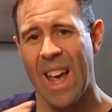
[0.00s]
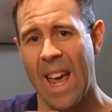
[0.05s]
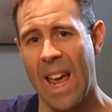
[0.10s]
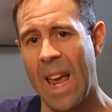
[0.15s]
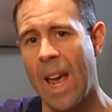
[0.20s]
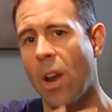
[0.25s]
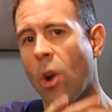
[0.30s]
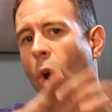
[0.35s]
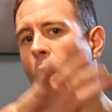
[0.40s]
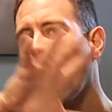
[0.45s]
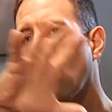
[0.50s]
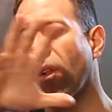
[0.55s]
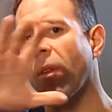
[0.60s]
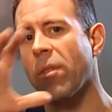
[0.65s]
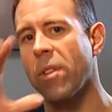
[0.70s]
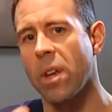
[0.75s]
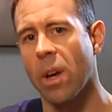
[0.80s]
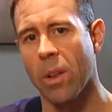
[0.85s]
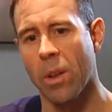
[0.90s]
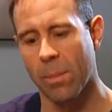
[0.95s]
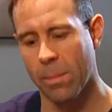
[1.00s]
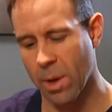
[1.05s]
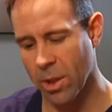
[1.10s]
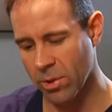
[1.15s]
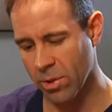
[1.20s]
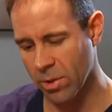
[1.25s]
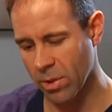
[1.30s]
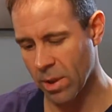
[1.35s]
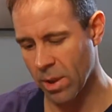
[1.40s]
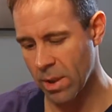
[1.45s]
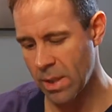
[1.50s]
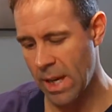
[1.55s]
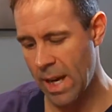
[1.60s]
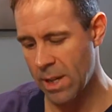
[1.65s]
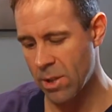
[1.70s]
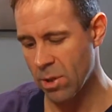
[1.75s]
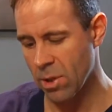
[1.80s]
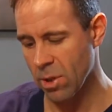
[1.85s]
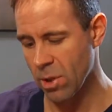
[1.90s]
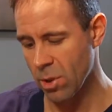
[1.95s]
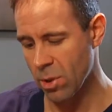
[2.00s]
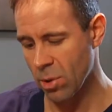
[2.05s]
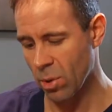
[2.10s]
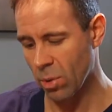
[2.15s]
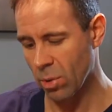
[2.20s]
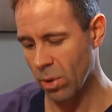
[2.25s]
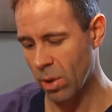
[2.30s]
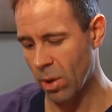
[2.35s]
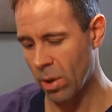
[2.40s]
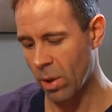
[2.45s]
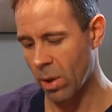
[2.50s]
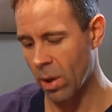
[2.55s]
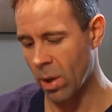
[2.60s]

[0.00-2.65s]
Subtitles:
and all of the other muscles that attach to the shoulder.